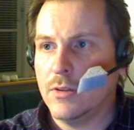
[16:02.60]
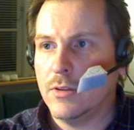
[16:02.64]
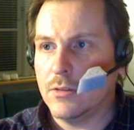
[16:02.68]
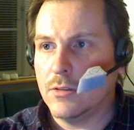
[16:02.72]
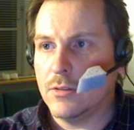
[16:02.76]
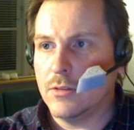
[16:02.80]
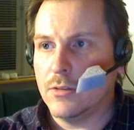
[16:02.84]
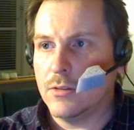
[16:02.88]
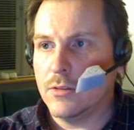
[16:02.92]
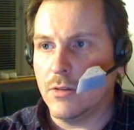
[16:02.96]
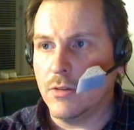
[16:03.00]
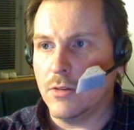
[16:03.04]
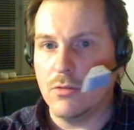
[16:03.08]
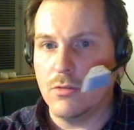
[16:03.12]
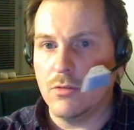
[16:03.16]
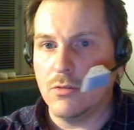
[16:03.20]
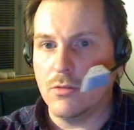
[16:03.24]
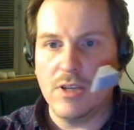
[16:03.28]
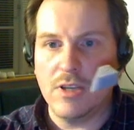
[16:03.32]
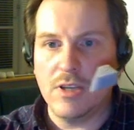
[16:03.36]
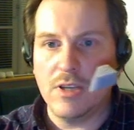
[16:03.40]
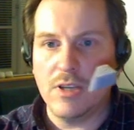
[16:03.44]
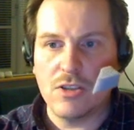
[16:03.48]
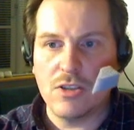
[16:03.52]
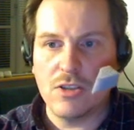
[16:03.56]
don't need to
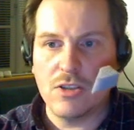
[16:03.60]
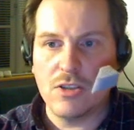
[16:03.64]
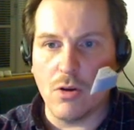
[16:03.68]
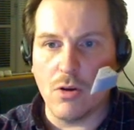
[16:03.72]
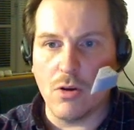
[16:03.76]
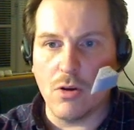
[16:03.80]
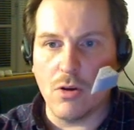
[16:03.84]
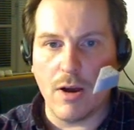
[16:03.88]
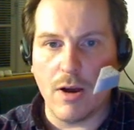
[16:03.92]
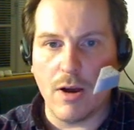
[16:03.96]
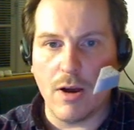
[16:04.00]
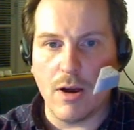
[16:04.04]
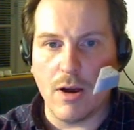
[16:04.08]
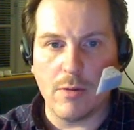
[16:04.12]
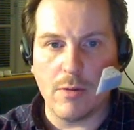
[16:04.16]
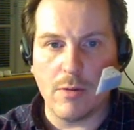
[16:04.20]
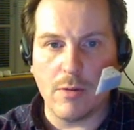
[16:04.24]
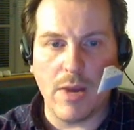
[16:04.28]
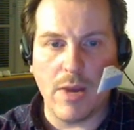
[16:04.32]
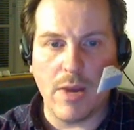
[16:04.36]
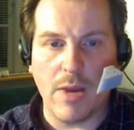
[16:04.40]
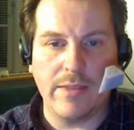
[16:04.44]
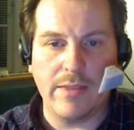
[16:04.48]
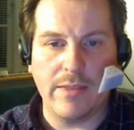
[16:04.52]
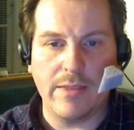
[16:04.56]
go out and buy
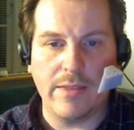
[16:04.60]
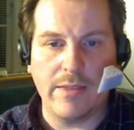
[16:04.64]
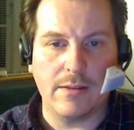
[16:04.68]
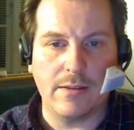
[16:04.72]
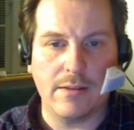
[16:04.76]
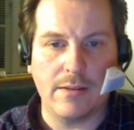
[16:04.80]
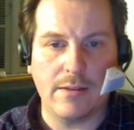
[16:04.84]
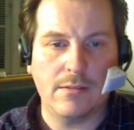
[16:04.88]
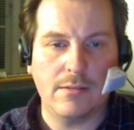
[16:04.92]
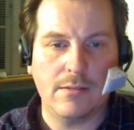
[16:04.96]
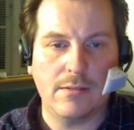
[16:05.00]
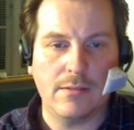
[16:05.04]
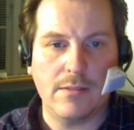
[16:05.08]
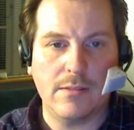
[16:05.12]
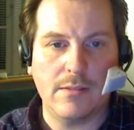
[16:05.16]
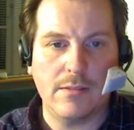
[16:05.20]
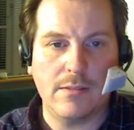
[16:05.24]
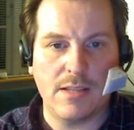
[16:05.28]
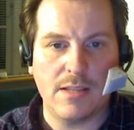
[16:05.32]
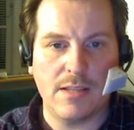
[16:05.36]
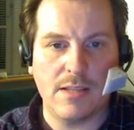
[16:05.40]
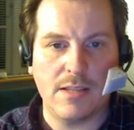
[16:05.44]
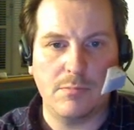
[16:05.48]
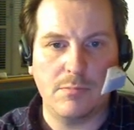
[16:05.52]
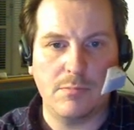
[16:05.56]
that. That's
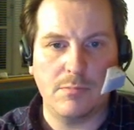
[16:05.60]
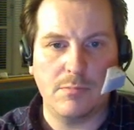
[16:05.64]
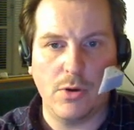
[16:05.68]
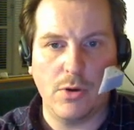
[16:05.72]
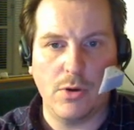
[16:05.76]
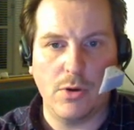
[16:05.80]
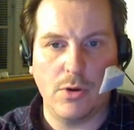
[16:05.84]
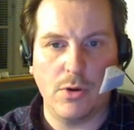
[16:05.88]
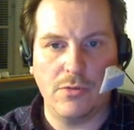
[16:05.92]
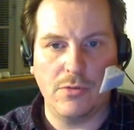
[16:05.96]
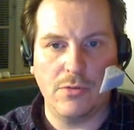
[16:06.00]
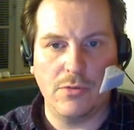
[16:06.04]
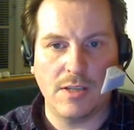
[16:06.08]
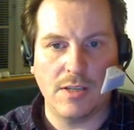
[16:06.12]
perfect.